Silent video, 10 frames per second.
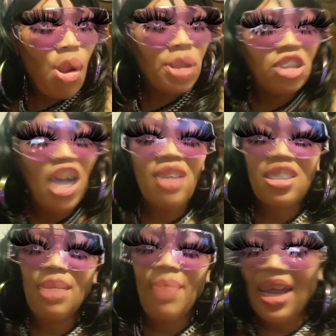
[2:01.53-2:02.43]
here? Y'all
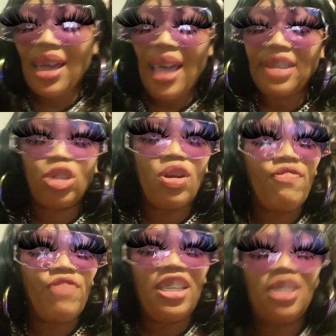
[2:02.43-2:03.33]
see my guy
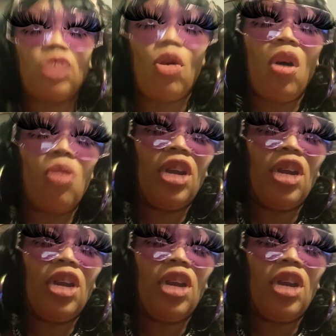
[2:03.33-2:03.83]
doing feet swole?